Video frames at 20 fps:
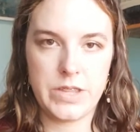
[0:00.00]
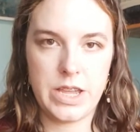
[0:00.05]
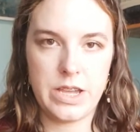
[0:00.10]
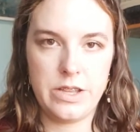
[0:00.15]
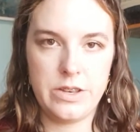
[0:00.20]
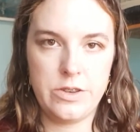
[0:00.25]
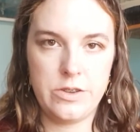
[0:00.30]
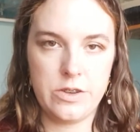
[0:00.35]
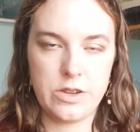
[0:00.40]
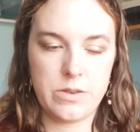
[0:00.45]

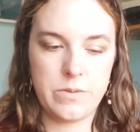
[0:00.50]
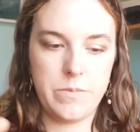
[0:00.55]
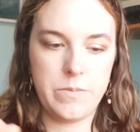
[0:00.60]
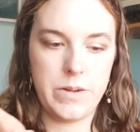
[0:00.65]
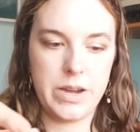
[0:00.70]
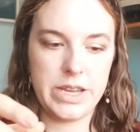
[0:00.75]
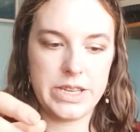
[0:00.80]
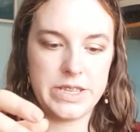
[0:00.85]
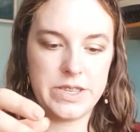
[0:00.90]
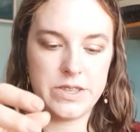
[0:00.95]
took
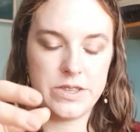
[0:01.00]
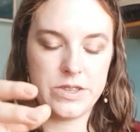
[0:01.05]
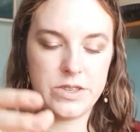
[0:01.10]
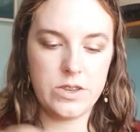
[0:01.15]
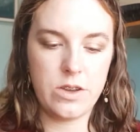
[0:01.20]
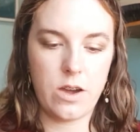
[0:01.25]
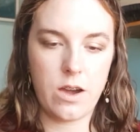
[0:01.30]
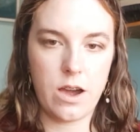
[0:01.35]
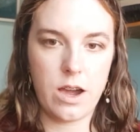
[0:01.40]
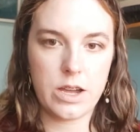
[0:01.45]
my
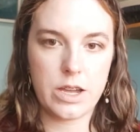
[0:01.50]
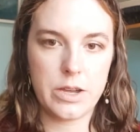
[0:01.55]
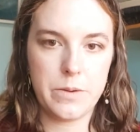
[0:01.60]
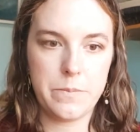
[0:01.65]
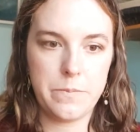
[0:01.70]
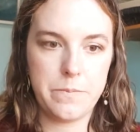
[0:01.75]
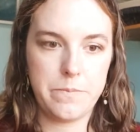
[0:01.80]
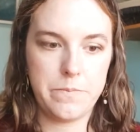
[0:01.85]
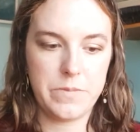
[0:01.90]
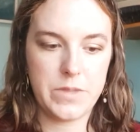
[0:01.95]
sock
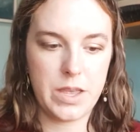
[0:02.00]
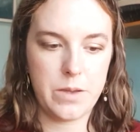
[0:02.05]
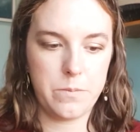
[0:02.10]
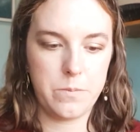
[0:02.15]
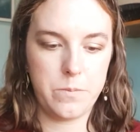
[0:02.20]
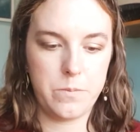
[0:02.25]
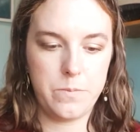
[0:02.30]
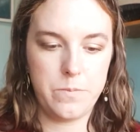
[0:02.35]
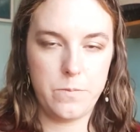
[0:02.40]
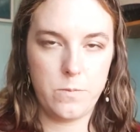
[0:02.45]
and
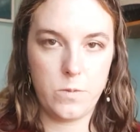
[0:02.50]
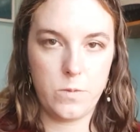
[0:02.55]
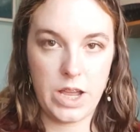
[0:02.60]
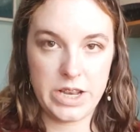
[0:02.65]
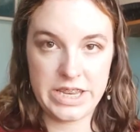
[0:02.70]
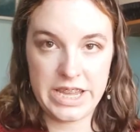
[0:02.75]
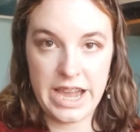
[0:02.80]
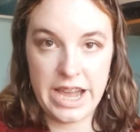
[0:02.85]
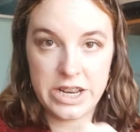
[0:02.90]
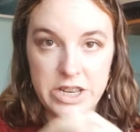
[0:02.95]

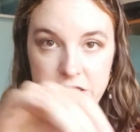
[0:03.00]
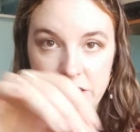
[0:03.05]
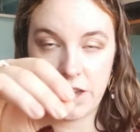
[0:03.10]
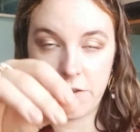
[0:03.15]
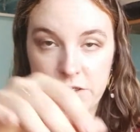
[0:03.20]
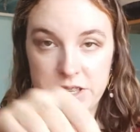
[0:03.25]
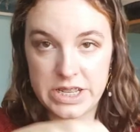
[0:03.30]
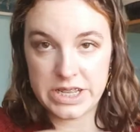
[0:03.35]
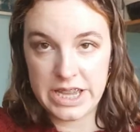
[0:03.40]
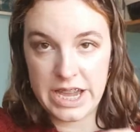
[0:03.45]
that
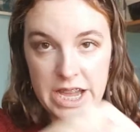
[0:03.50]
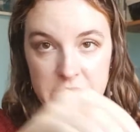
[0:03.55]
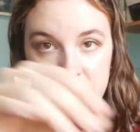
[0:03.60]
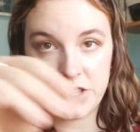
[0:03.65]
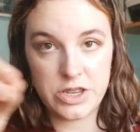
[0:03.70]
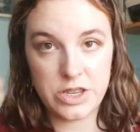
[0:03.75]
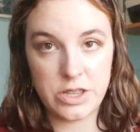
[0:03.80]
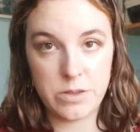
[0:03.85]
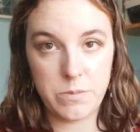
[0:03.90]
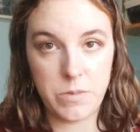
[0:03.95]
was attached
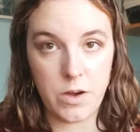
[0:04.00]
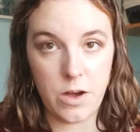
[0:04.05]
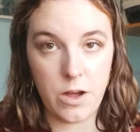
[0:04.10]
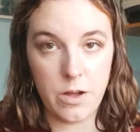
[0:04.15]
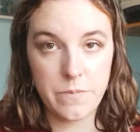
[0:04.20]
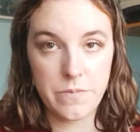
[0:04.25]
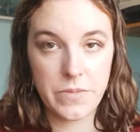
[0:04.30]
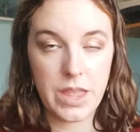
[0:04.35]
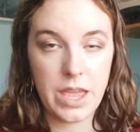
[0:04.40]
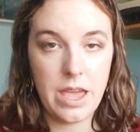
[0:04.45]
to the ball,
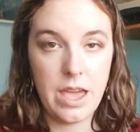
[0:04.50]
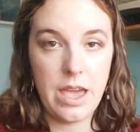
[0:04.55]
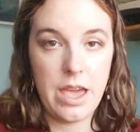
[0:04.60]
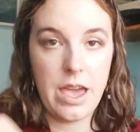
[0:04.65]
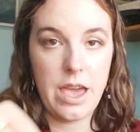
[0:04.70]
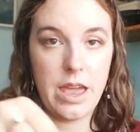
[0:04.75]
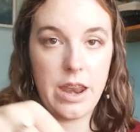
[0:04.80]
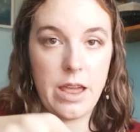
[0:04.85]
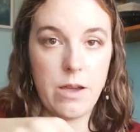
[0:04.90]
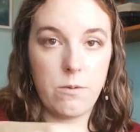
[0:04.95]

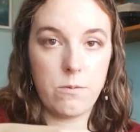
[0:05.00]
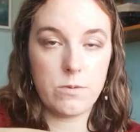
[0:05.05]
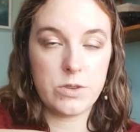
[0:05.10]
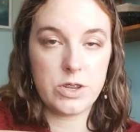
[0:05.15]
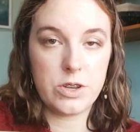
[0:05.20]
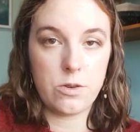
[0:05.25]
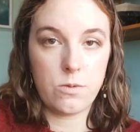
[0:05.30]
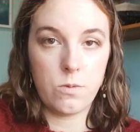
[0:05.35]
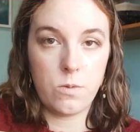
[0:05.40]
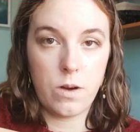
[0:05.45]
and I
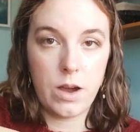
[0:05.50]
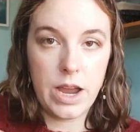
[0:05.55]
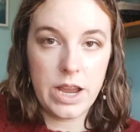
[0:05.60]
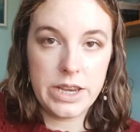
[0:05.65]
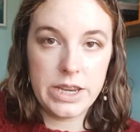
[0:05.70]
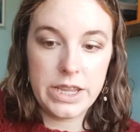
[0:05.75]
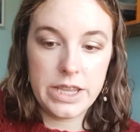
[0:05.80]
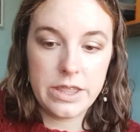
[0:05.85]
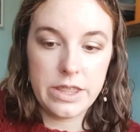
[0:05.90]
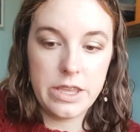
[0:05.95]
started
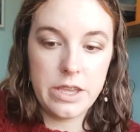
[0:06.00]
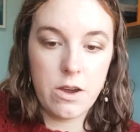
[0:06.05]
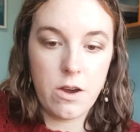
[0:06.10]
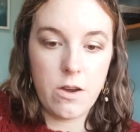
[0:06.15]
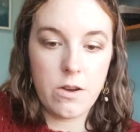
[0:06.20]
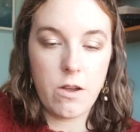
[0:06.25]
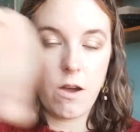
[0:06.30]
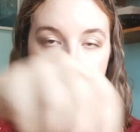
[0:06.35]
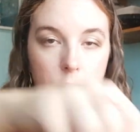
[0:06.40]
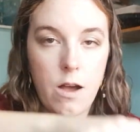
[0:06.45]
winding the yarn
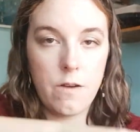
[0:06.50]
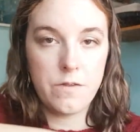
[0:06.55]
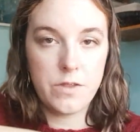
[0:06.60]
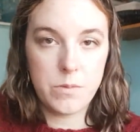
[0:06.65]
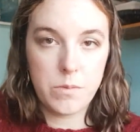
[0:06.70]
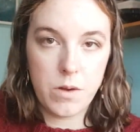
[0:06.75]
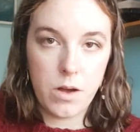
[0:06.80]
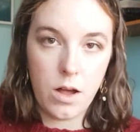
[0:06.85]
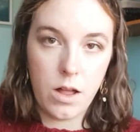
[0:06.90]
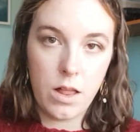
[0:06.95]
off the
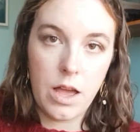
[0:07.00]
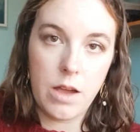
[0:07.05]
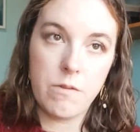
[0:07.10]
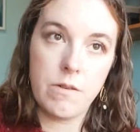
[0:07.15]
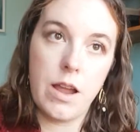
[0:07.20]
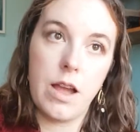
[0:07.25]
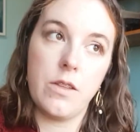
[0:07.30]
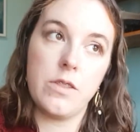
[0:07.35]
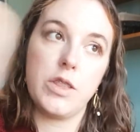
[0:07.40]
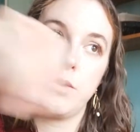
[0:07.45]
ball
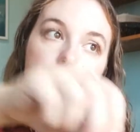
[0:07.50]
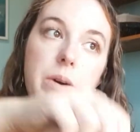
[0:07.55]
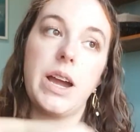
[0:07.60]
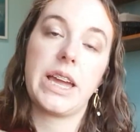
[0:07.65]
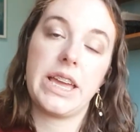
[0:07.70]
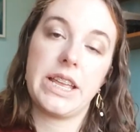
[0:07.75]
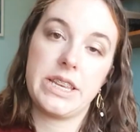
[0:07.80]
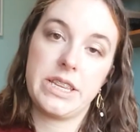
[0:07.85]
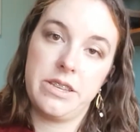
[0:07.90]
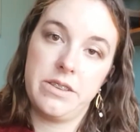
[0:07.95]
around the
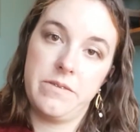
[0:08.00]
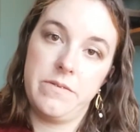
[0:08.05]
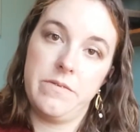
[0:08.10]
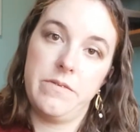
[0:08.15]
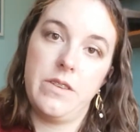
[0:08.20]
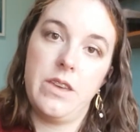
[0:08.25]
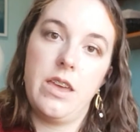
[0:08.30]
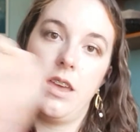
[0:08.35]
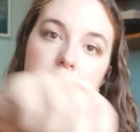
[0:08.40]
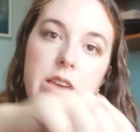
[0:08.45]
bucket
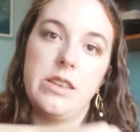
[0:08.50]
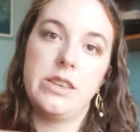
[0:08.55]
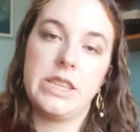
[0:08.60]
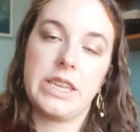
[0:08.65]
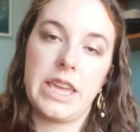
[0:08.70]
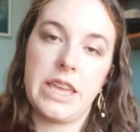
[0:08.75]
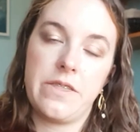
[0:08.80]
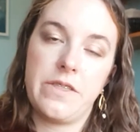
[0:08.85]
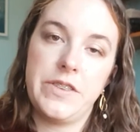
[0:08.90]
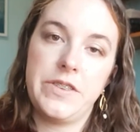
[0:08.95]
to
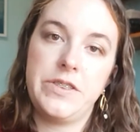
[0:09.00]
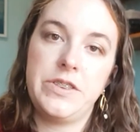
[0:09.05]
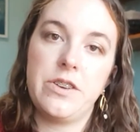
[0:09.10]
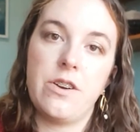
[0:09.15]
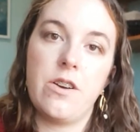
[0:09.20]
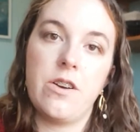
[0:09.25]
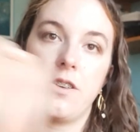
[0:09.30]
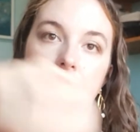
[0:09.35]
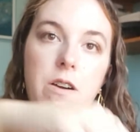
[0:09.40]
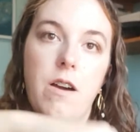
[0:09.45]
get this
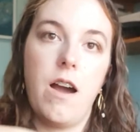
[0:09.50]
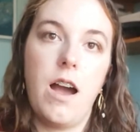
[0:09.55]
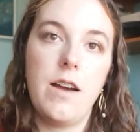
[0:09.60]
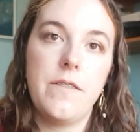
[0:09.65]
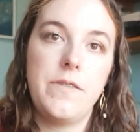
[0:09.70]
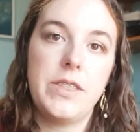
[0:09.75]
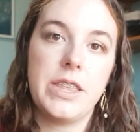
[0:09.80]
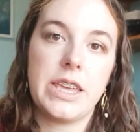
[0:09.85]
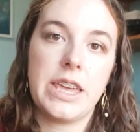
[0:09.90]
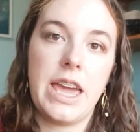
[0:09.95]
yarn off
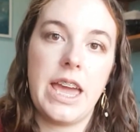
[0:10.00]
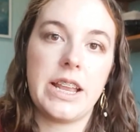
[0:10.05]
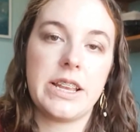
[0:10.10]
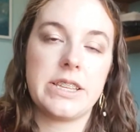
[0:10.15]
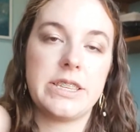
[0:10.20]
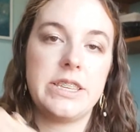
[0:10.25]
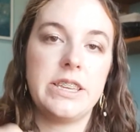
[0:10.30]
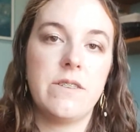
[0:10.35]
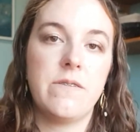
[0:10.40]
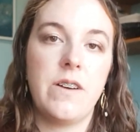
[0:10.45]
of the cake to
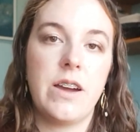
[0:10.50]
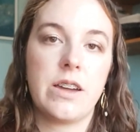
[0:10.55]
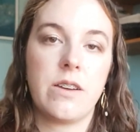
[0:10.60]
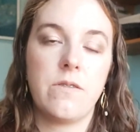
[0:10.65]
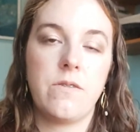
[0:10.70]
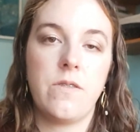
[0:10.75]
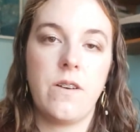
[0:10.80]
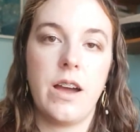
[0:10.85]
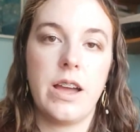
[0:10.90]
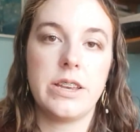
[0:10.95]
see if I could
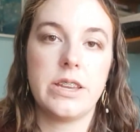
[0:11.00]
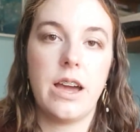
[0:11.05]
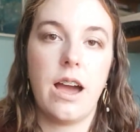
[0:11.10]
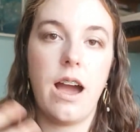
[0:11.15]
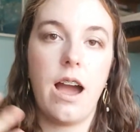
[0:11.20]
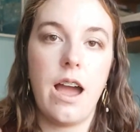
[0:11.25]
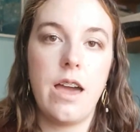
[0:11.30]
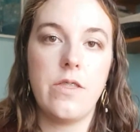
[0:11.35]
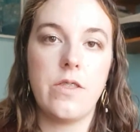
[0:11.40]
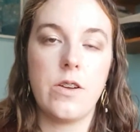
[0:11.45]
find
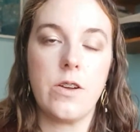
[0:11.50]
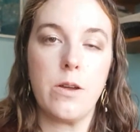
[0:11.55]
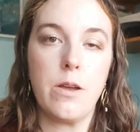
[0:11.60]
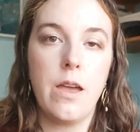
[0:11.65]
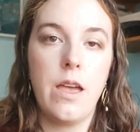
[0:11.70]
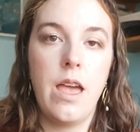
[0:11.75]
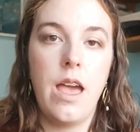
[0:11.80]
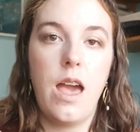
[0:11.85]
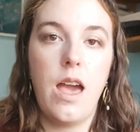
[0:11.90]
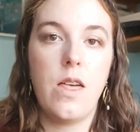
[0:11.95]
either
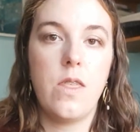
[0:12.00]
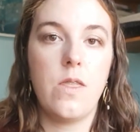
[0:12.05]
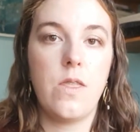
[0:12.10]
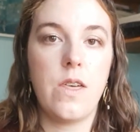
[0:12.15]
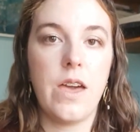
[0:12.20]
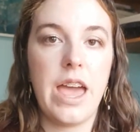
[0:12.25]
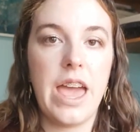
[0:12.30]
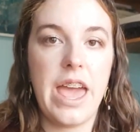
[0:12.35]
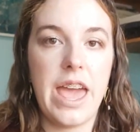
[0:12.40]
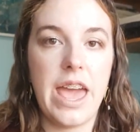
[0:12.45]
the
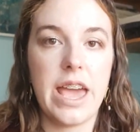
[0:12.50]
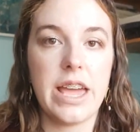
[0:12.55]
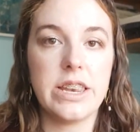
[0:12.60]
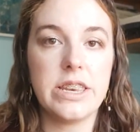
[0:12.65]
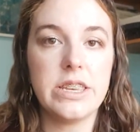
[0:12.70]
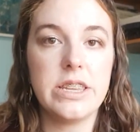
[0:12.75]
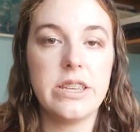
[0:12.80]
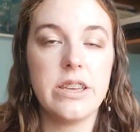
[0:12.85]
end,